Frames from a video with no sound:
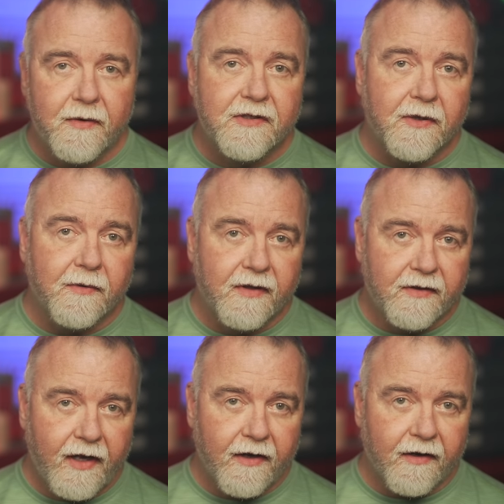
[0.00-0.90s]
its own
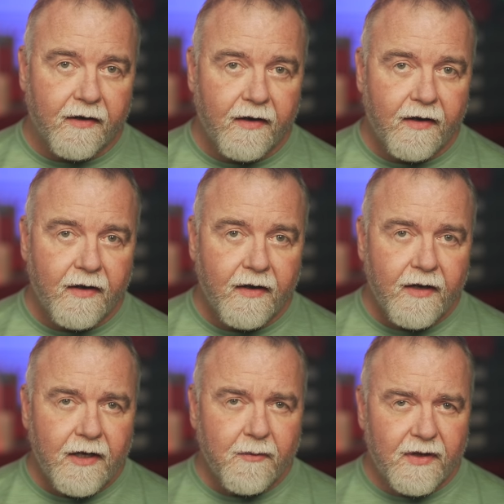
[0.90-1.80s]
container.
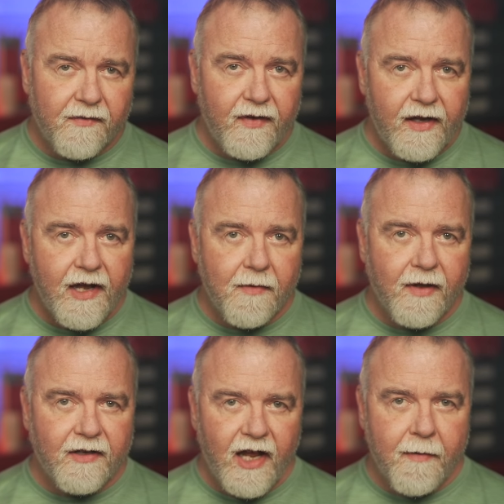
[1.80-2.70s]
With a VM,
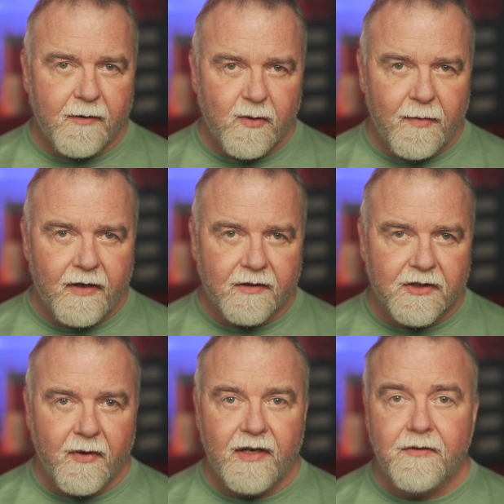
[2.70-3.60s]
that damage would be
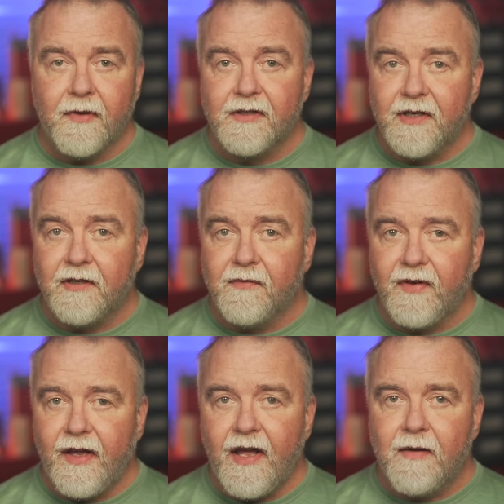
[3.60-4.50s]
constrained to the single
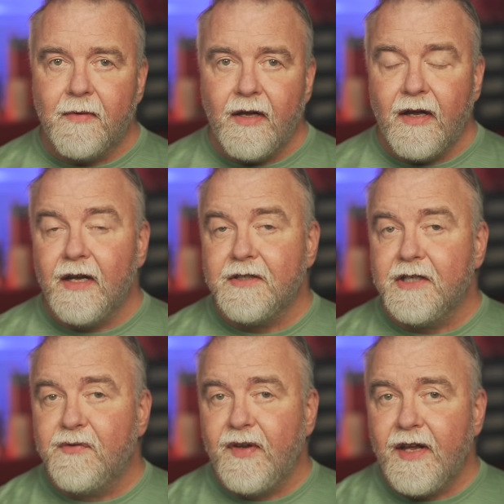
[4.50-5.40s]
VM, as
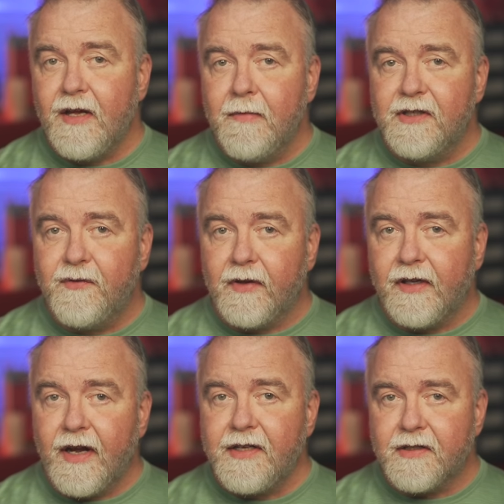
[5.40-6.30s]
each VM is
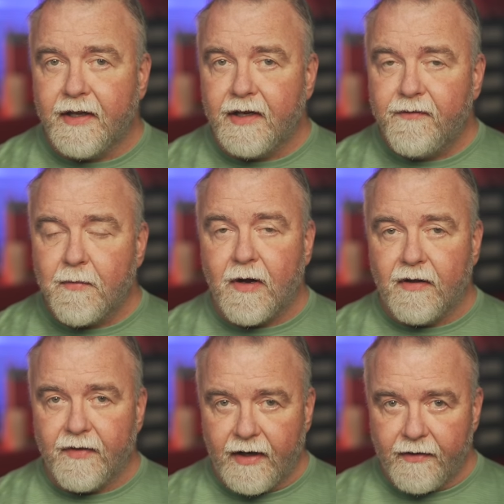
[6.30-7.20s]
fully isolated from
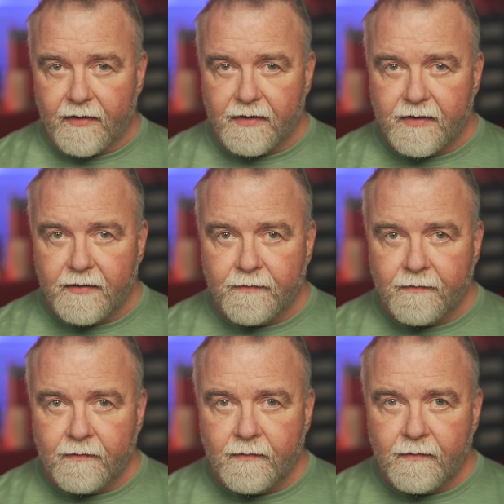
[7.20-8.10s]
all the others.
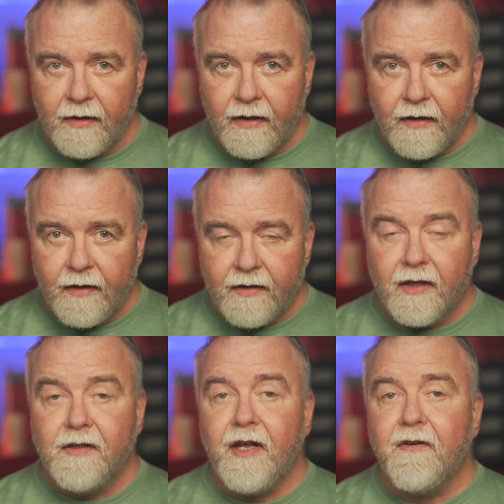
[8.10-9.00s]
The
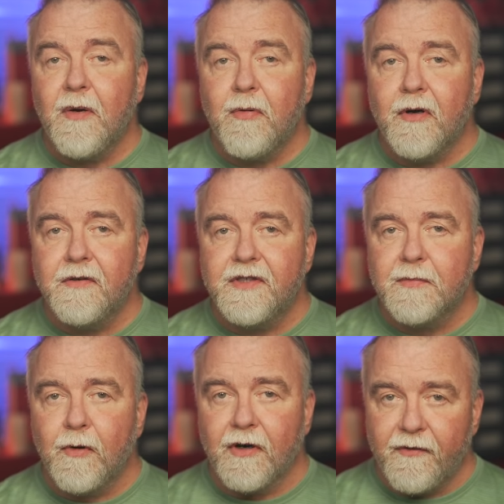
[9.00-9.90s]
container approach is
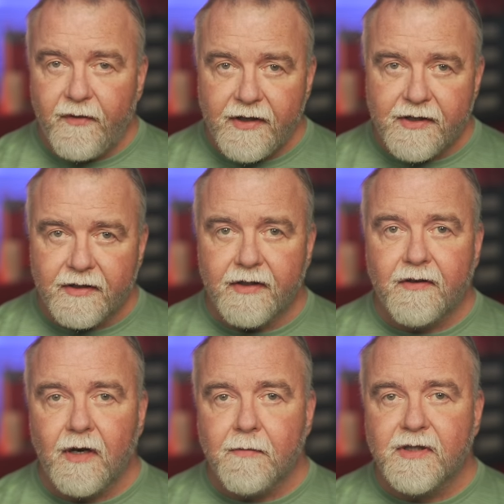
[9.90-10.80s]
more efficient in
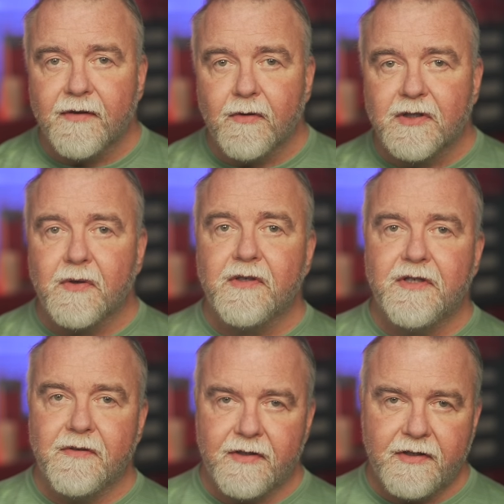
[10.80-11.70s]
terms of resource
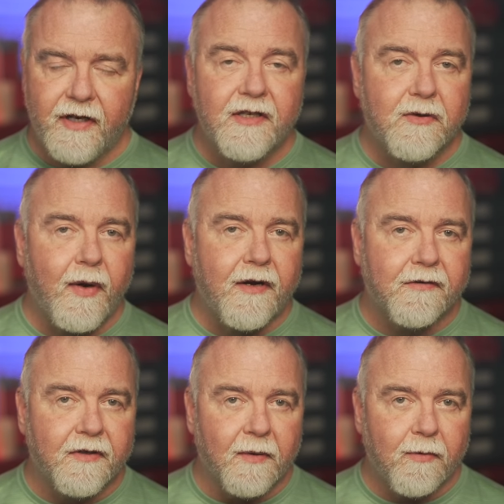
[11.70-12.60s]
usage and is quicker
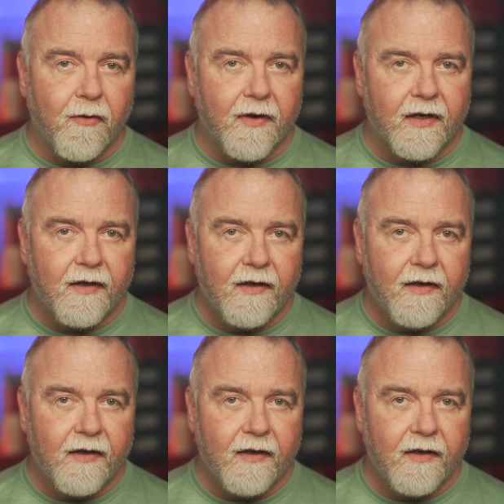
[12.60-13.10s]
to deploy.